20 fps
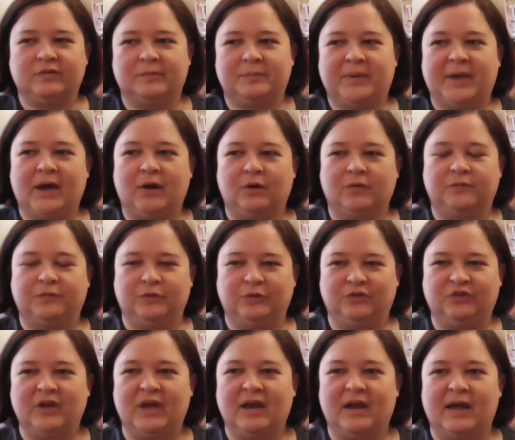is a powerful
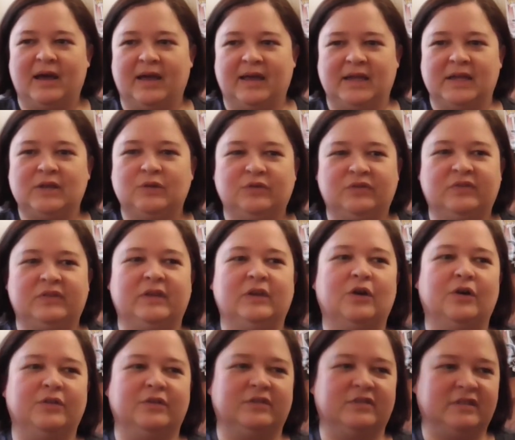Jedi, and you see
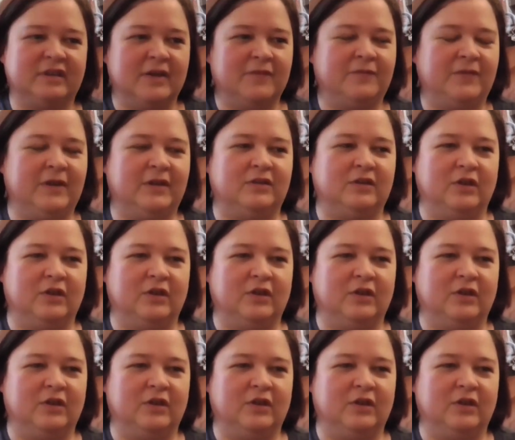all the stuff he